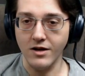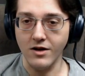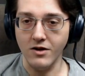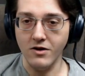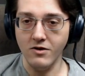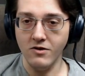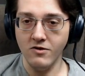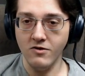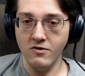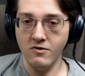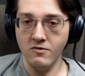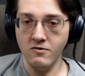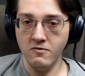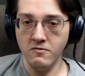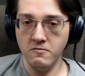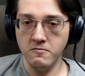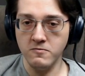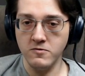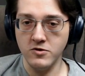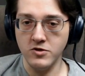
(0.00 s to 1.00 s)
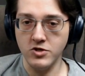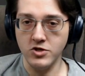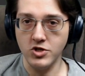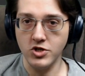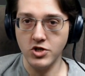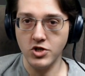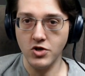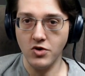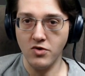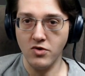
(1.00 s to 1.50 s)
Oh
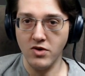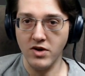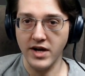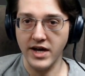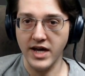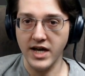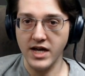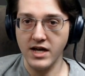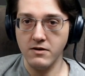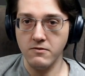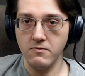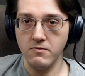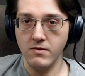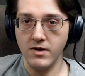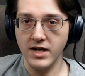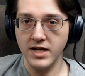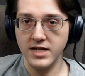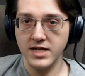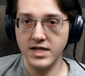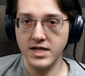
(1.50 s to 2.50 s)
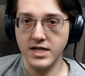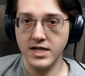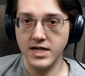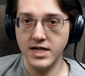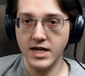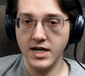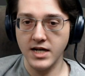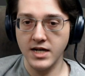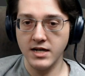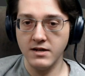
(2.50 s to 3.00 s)
joy, what,
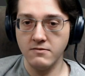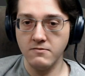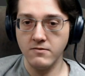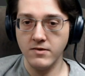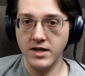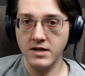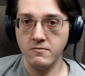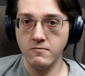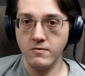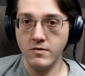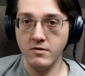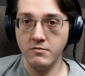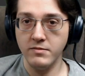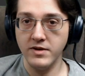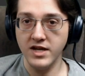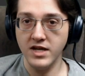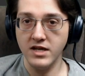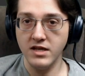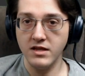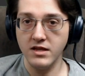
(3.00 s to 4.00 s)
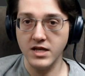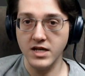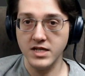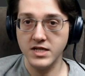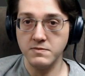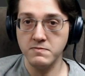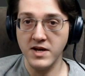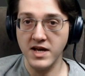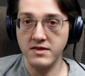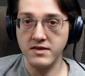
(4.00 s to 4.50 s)
uh, what will be
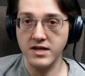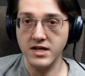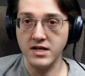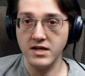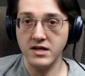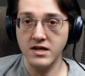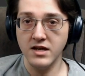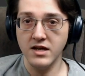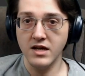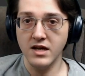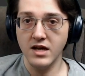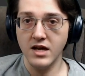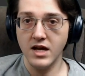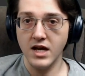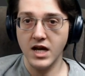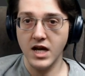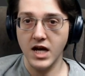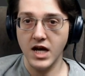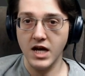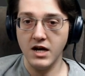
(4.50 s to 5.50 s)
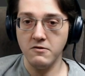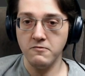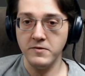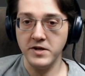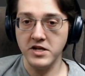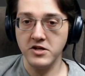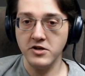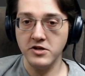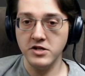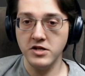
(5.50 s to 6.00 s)
this method? Uh,
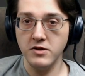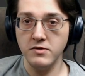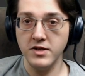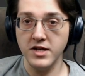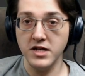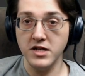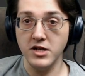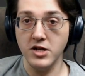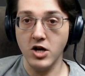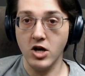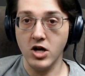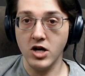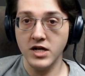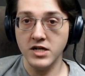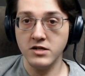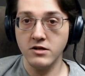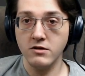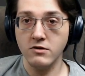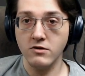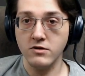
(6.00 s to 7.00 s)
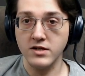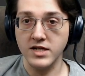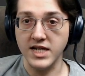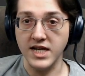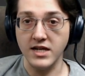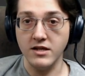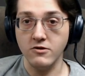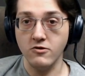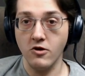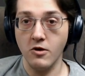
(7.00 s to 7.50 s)
we could do the
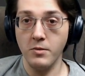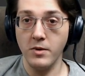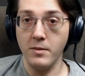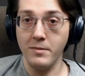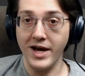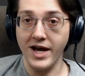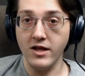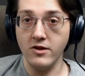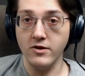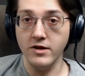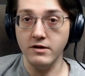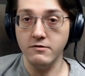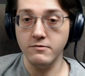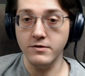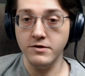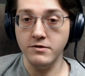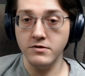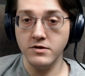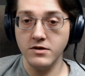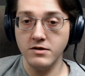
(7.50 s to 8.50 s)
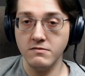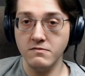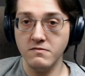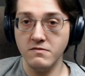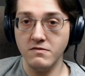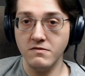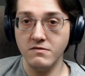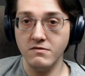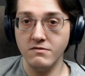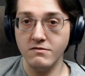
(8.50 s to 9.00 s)
non-tin chromium alloy route.
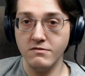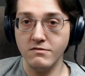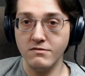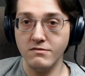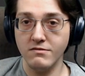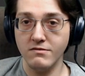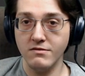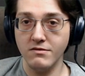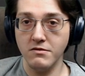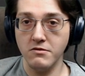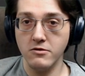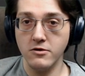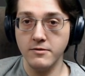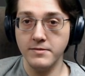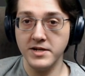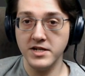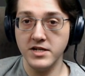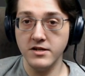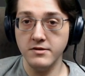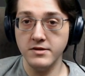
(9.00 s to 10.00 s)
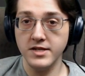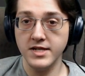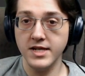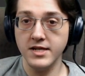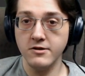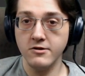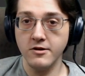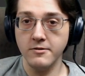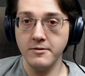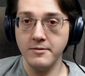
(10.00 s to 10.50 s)
Or we can do the
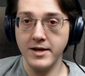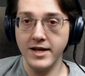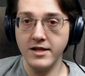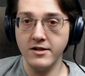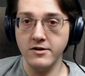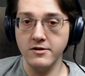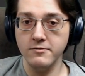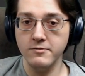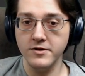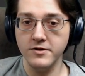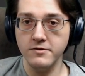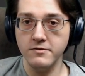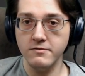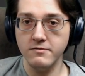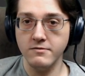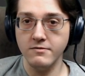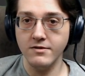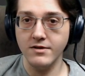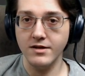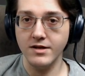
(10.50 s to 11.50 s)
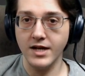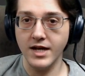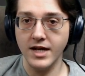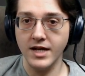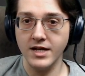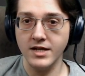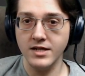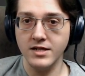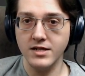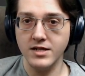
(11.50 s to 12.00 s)
tin chromium alloy route.
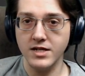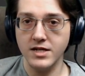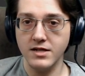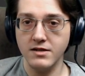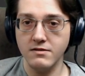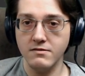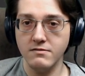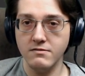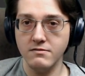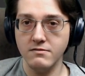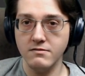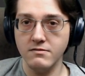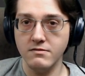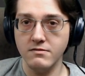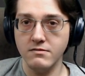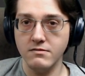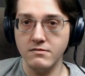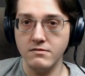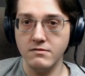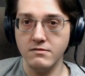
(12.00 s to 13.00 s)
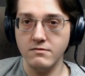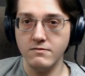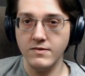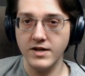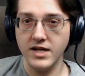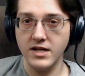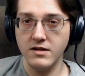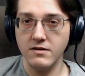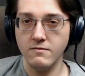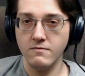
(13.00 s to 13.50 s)
And...
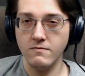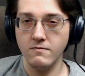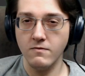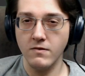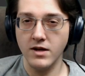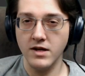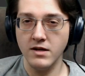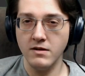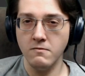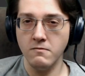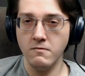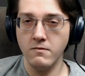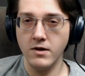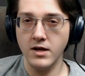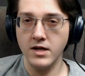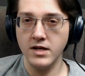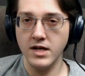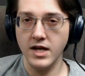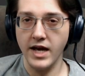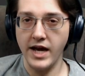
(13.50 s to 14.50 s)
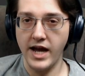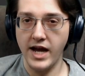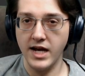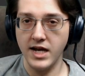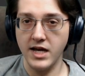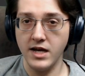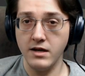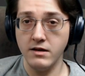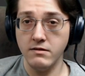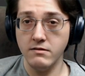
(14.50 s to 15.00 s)
wait. one one
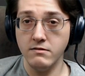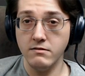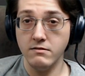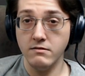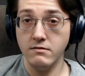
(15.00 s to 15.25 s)
eighty.